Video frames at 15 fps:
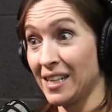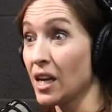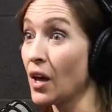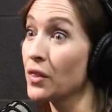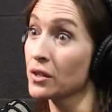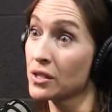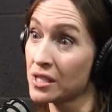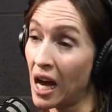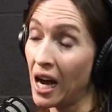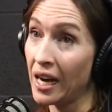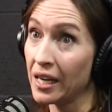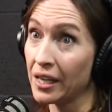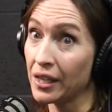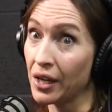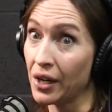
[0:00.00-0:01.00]
other side
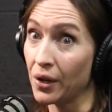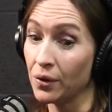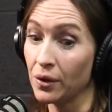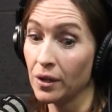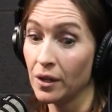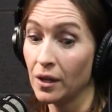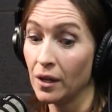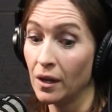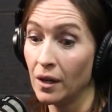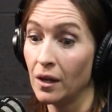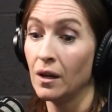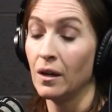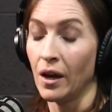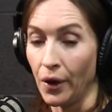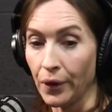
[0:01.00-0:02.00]
and go,
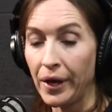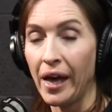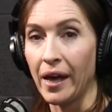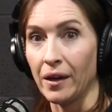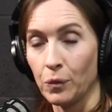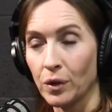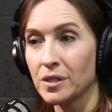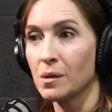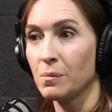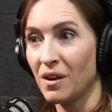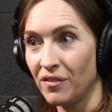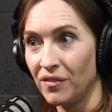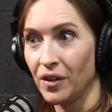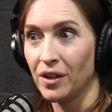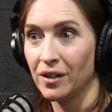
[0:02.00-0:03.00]
okay, one time I
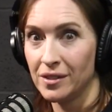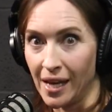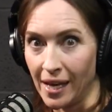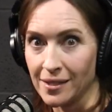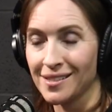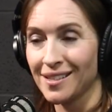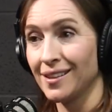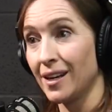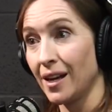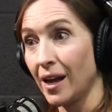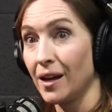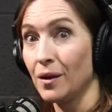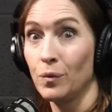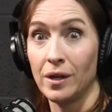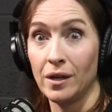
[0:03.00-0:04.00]
failed a test, and then
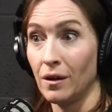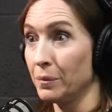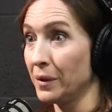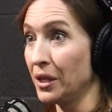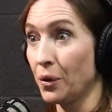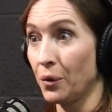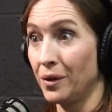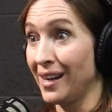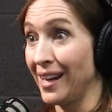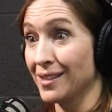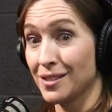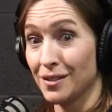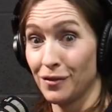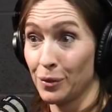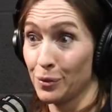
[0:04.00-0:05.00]
I went on my own and
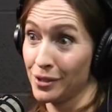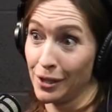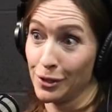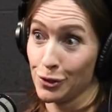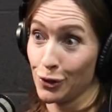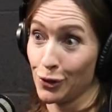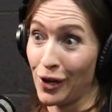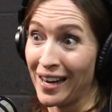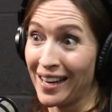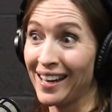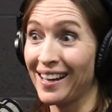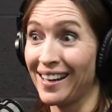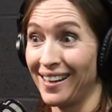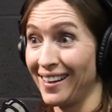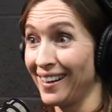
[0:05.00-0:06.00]
asked if there was extra credit,
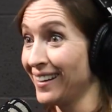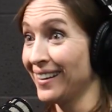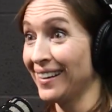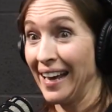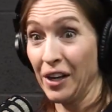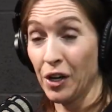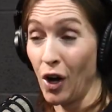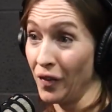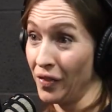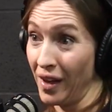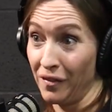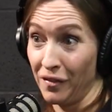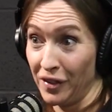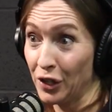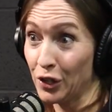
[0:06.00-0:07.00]
and I got that
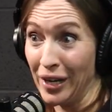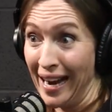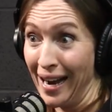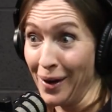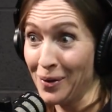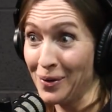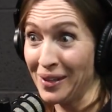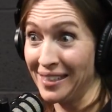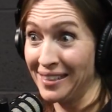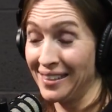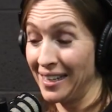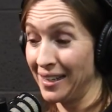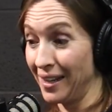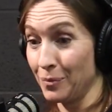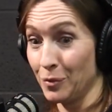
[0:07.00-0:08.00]
figured out, and
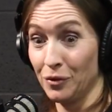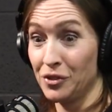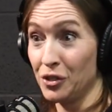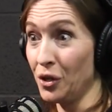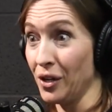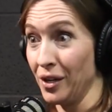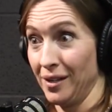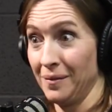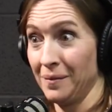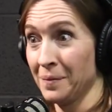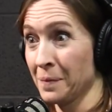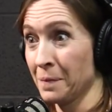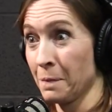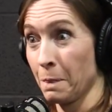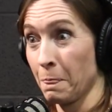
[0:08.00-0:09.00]
then I moved on.
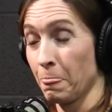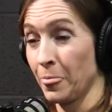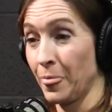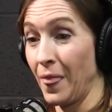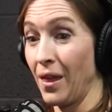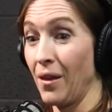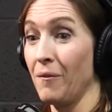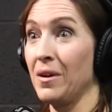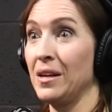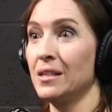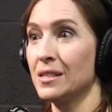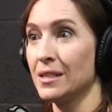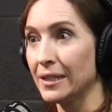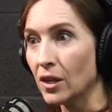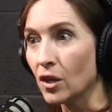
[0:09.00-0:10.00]
And it
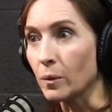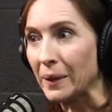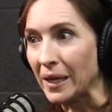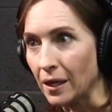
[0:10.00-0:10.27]
didn't kill me.